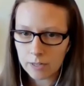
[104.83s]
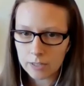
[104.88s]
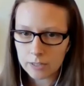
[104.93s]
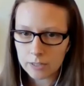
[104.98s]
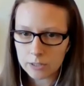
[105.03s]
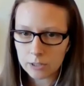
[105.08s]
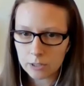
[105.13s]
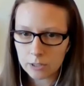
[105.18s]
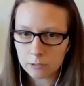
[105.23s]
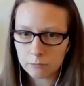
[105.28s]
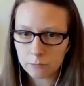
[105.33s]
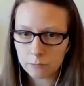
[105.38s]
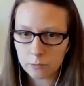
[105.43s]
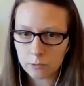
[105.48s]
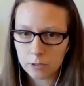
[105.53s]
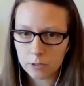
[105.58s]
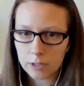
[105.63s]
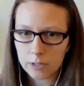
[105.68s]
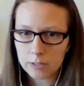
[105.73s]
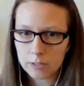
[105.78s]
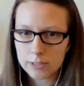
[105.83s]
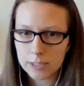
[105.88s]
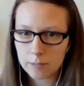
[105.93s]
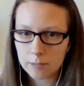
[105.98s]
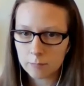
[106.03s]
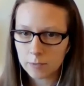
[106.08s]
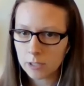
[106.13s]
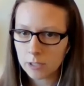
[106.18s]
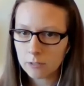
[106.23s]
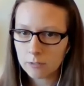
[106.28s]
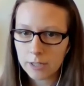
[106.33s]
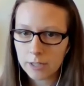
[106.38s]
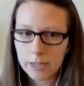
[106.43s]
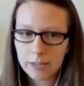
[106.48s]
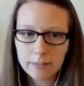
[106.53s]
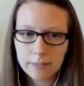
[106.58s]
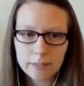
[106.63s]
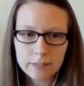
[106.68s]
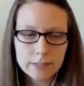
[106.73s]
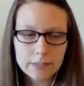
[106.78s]
All right, so for
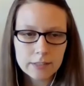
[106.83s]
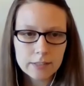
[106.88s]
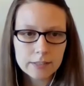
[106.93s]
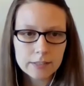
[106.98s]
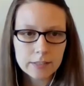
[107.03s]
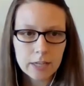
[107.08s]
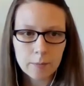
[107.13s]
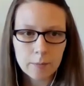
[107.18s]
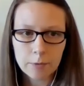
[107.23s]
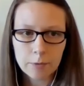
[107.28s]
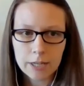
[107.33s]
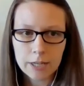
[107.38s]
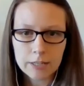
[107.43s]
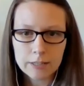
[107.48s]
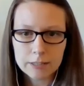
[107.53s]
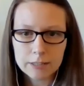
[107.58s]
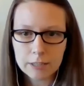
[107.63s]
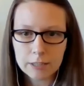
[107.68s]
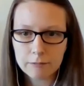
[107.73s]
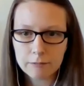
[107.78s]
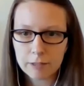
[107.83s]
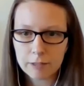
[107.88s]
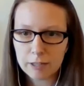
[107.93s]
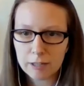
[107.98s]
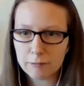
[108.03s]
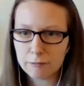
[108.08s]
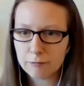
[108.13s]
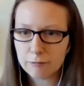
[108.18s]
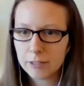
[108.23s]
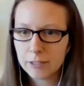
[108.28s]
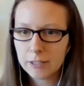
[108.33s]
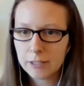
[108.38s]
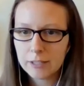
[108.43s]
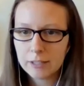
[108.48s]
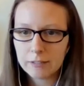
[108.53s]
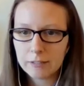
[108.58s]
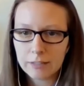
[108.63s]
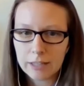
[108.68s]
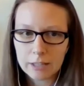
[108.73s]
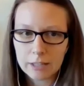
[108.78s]
Tableau, again, this is comprehensive of
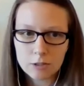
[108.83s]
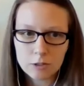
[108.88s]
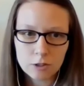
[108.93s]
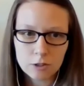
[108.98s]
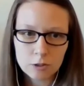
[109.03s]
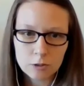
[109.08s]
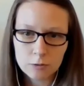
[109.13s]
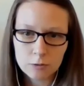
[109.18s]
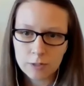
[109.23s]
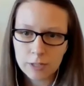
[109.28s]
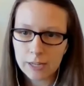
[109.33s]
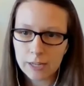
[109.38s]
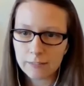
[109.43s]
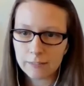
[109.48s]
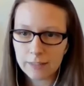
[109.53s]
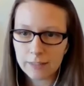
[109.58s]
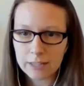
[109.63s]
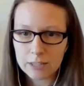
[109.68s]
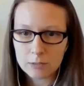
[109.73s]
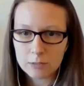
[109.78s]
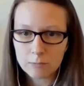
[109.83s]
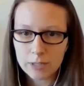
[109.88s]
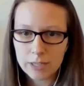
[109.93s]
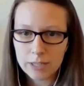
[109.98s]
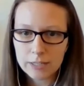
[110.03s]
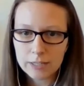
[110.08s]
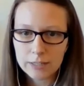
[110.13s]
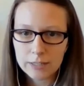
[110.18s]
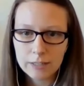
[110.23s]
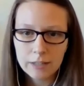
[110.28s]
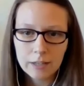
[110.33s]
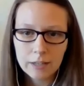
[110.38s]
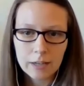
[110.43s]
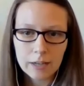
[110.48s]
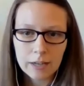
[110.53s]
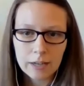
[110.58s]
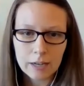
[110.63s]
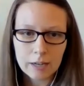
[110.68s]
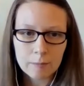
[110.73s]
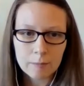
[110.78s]
last June and last week.
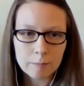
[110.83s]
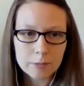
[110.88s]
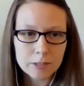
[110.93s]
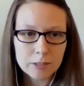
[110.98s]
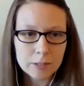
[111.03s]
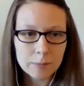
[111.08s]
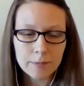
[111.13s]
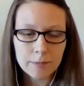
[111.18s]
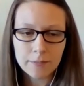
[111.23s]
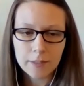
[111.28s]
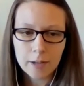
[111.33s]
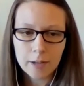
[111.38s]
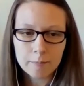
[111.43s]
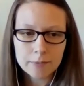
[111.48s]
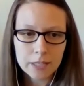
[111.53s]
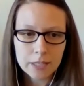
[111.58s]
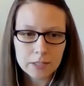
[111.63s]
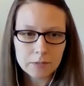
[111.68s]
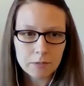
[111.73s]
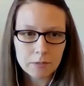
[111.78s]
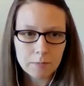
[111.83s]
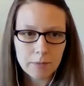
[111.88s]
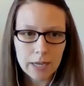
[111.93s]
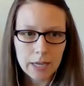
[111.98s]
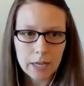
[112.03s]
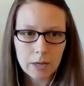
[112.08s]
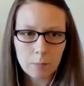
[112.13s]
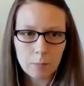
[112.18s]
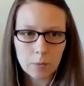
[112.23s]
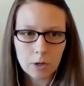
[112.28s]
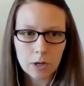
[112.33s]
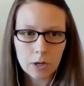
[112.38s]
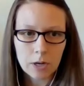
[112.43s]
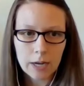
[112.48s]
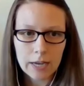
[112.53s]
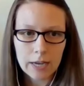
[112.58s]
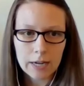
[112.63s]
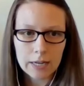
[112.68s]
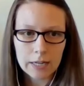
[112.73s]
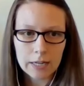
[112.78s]
So some of the updates we made
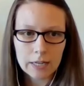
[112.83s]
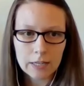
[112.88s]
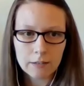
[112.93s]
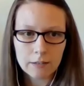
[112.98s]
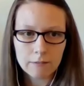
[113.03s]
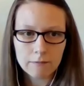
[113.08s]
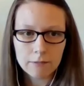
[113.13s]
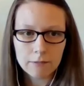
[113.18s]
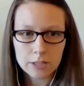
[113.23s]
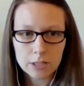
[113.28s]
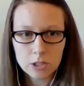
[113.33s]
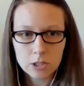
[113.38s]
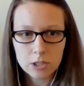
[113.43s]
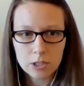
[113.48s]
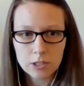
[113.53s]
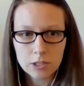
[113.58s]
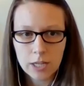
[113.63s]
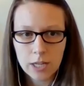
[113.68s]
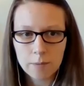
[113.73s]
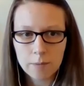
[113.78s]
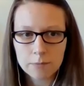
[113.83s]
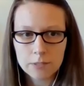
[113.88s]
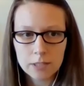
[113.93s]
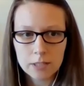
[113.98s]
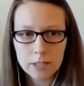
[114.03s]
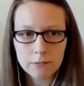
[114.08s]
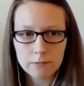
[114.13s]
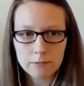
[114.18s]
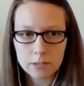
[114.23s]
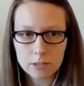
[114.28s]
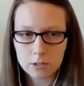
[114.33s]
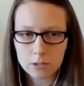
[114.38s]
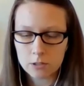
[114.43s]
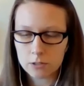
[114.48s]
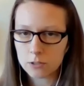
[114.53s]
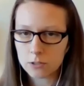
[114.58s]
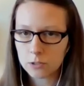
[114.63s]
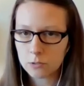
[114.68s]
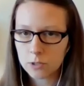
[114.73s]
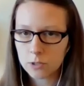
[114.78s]
were adding in physician name to the
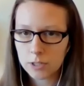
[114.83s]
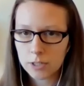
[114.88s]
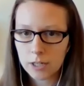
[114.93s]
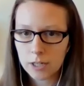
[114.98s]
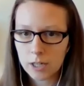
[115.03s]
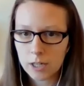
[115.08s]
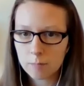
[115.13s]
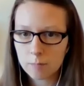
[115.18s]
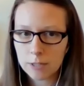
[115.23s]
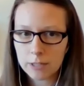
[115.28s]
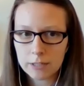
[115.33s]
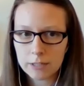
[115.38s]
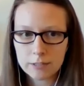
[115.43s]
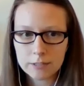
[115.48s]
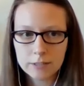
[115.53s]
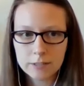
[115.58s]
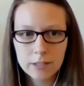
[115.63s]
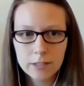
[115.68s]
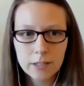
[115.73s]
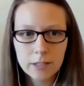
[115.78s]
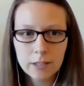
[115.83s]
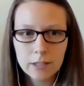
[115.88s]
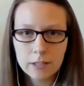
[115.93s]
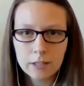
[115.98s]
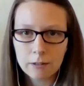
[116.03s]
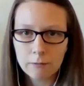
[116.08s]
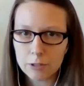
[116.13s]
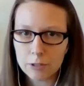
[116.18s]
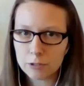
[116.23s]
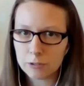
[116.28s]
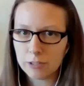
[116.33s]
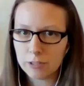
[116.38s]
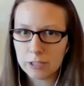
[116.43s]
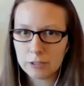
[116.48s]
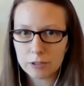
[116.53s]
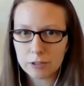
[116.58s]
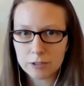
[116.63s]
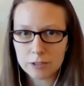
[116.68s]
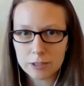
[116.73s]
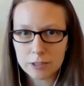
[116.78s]
physician scorecard because
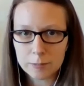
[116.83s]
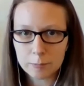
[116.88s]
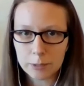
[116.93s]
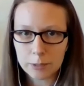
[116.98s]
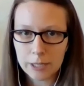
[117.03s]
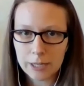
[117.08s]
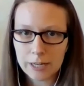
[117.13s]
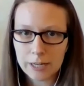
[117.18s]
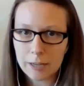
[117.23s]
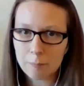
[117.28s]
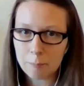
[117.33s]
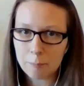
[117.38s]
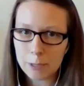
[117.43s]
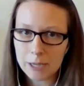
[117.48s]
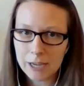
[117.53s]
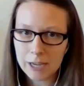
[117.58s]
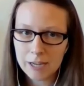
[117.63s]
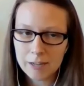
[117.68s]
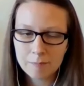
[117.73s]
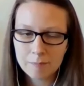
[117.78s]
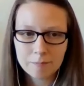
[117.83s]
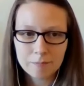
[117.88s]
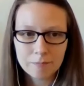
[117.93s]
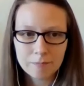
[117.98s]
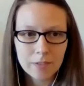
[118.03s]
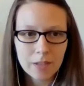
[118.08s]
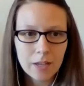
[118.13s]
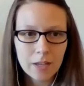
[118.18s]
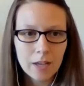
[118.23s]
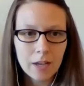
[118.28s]
originally it just displayed MPI.